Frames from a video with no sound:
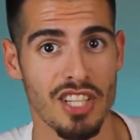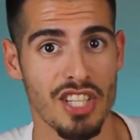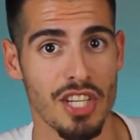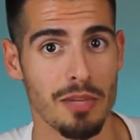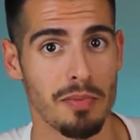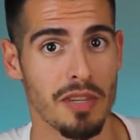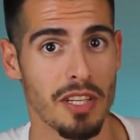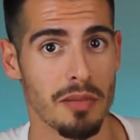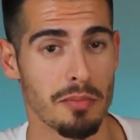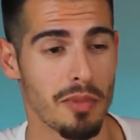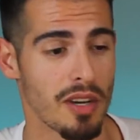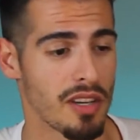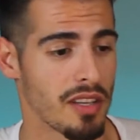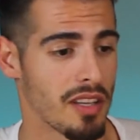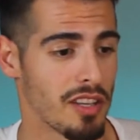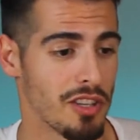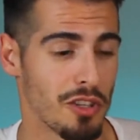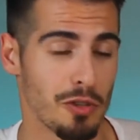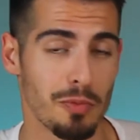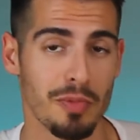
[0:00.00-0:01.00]
shipping by
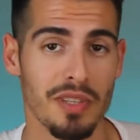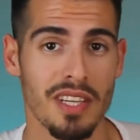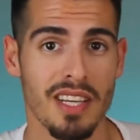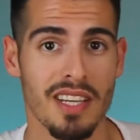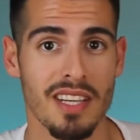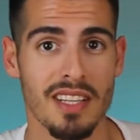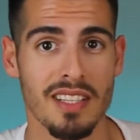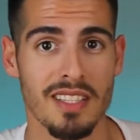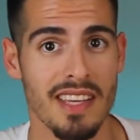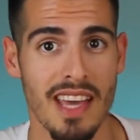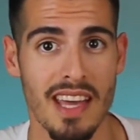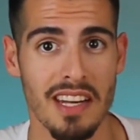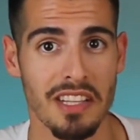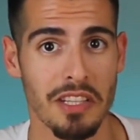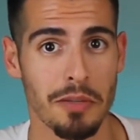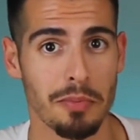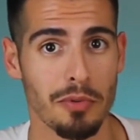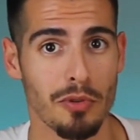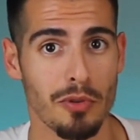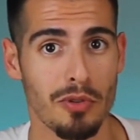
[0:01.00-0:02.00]
UPS,
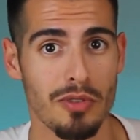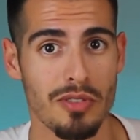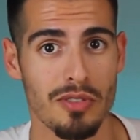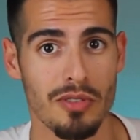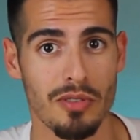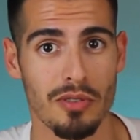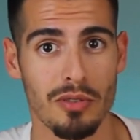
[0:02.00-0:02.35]
Canada Post,